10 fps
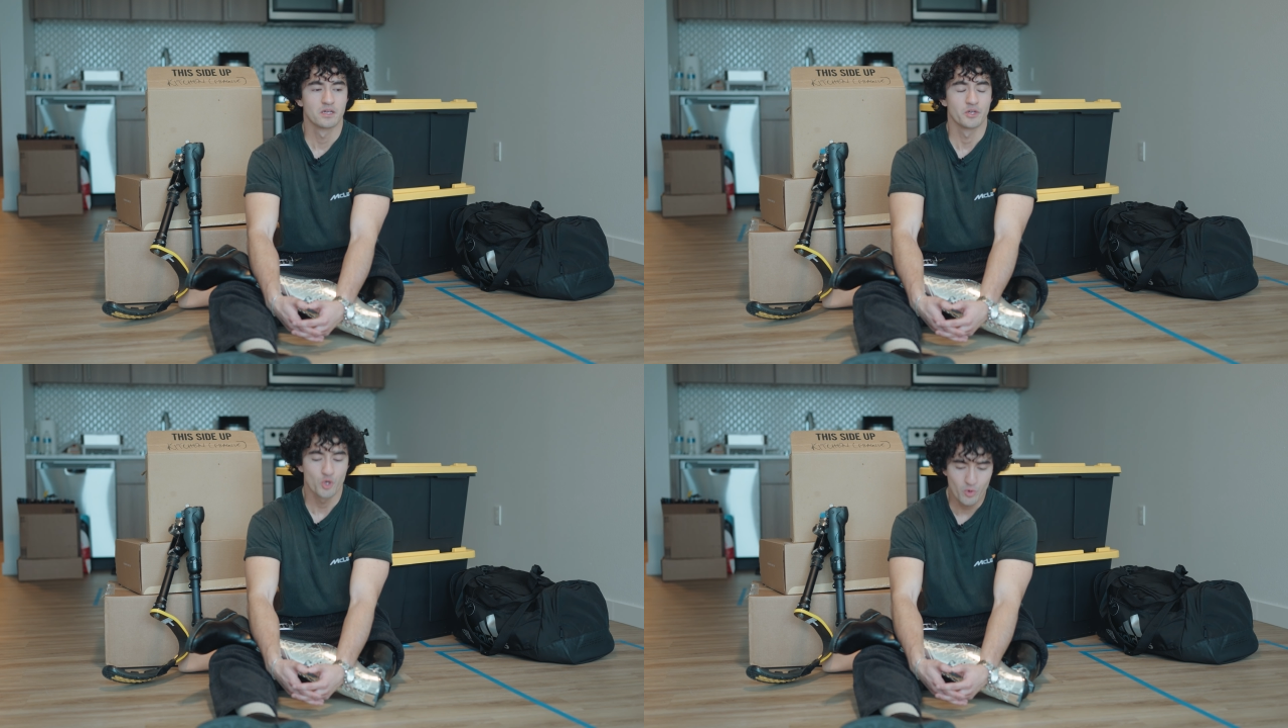
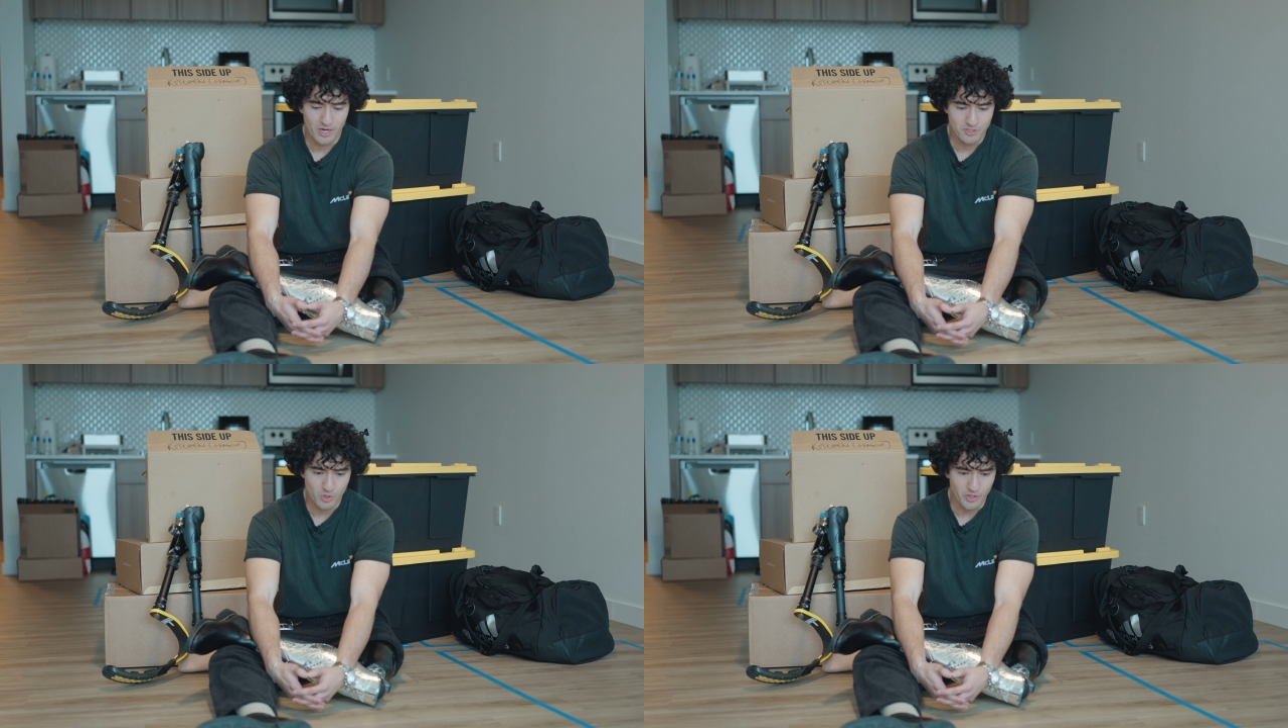knew what I
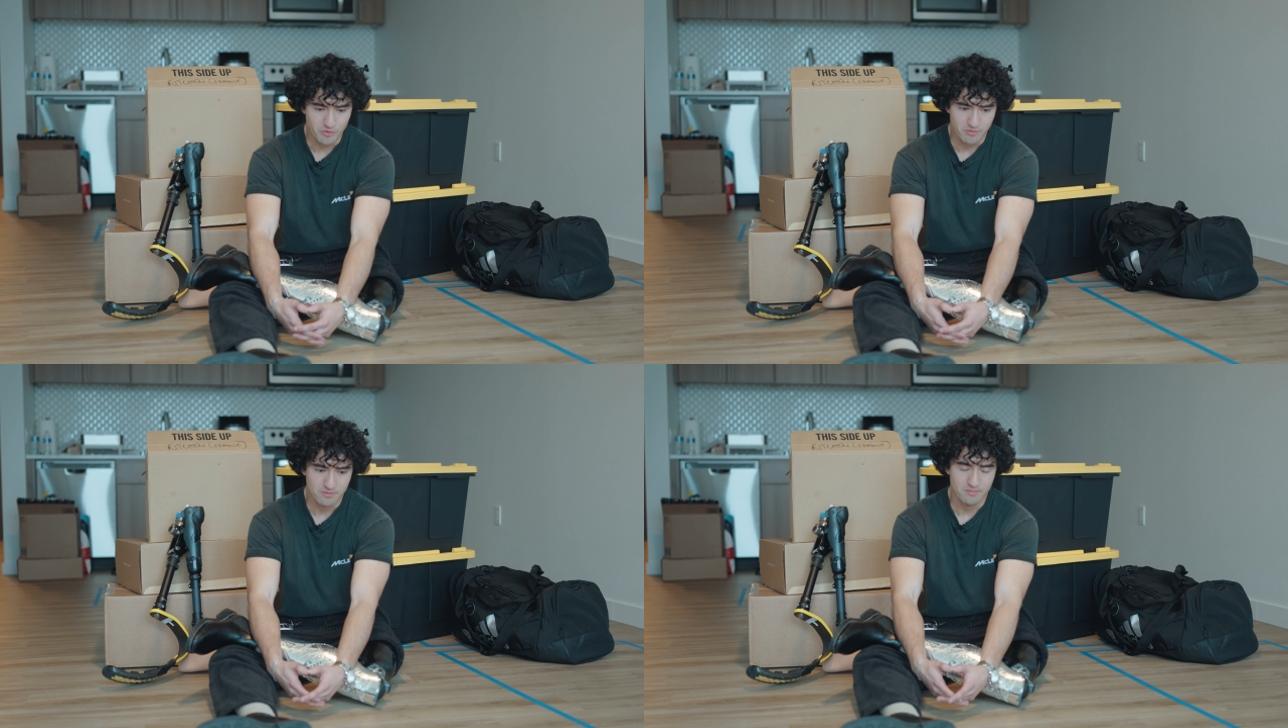was going
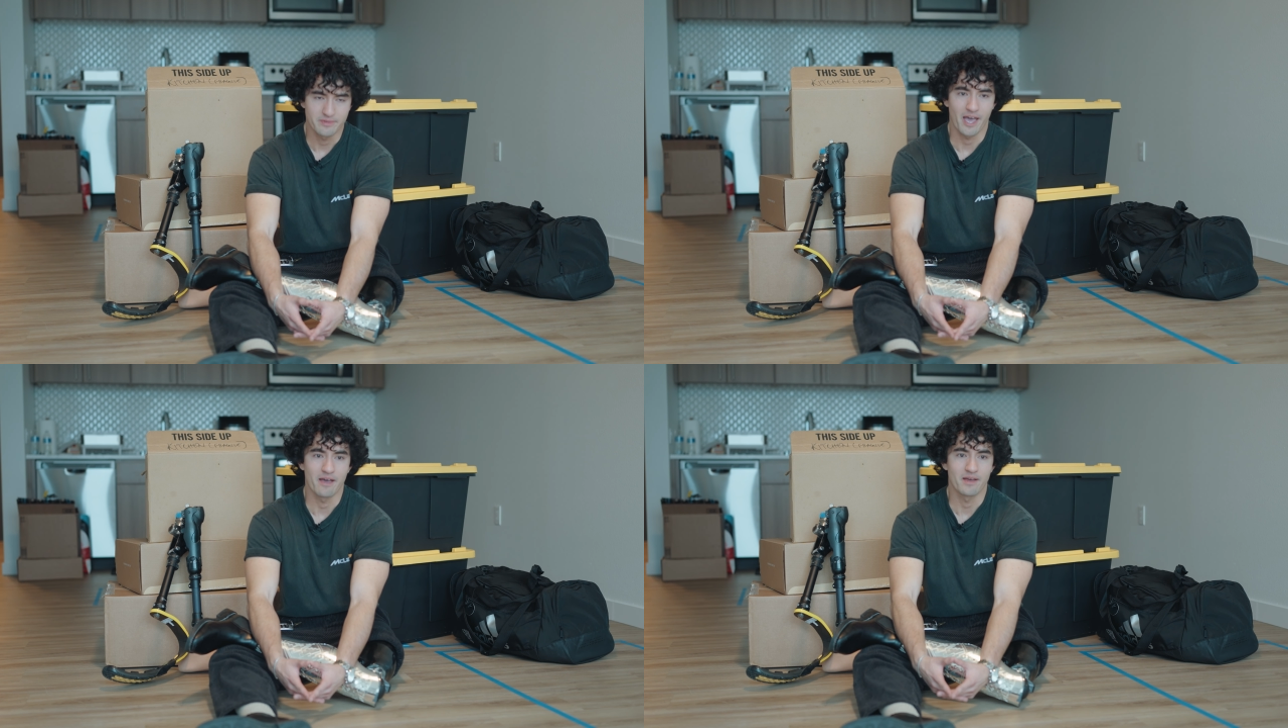through,
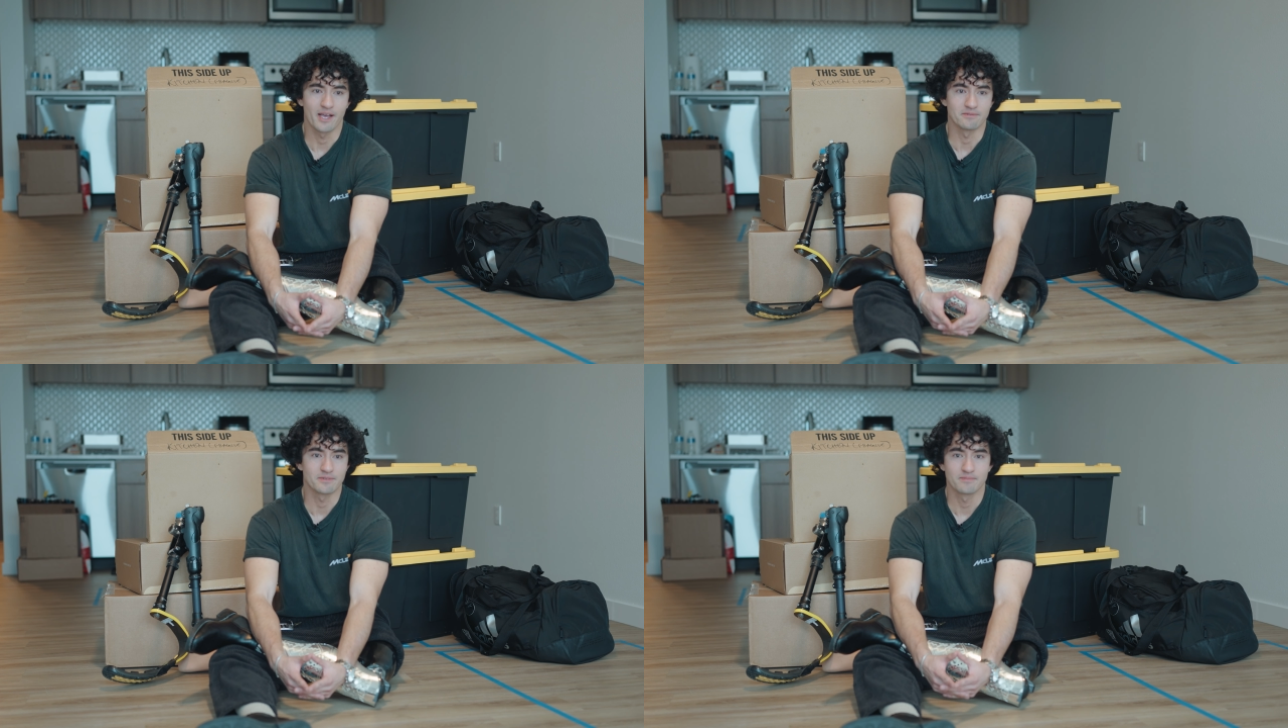that
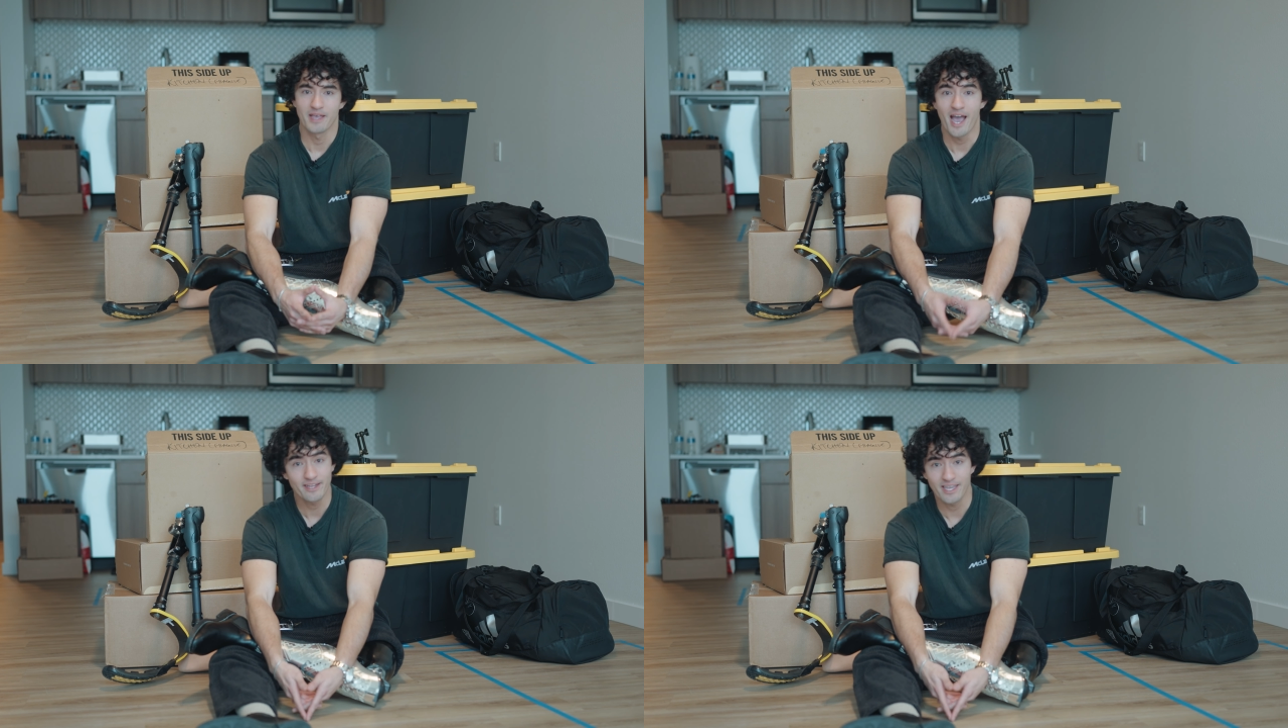has
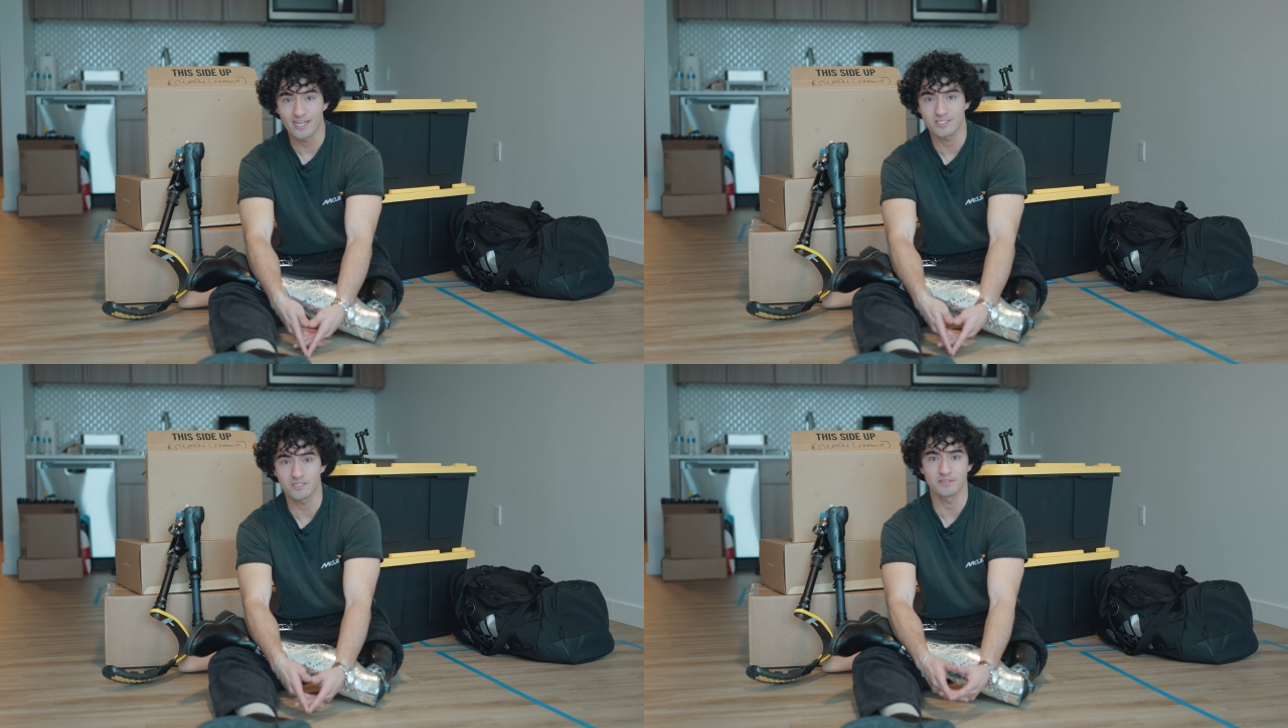had
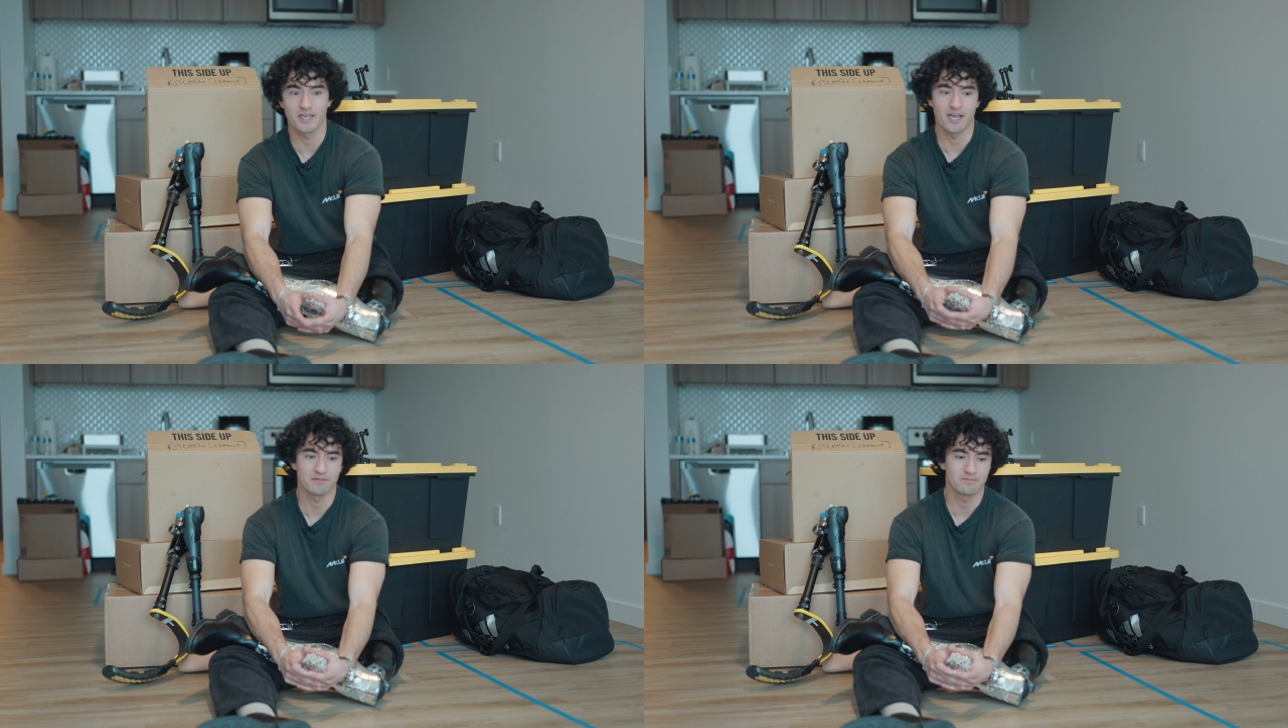cancer,
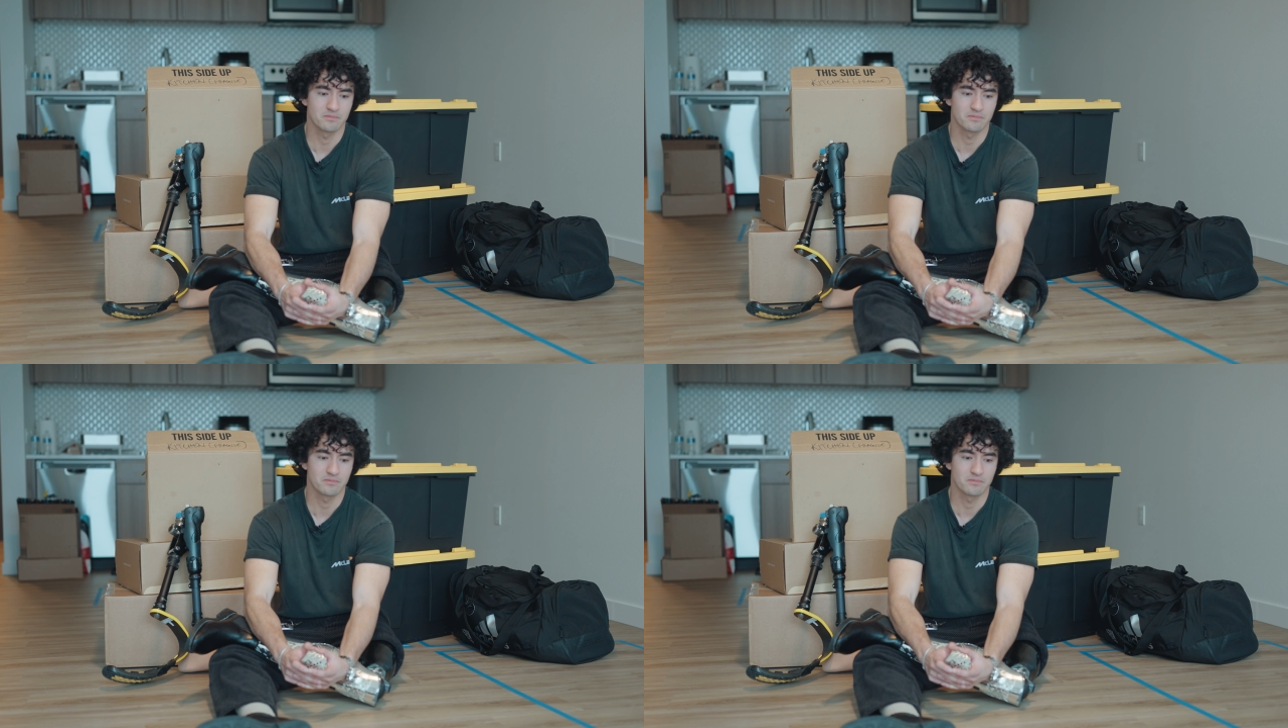that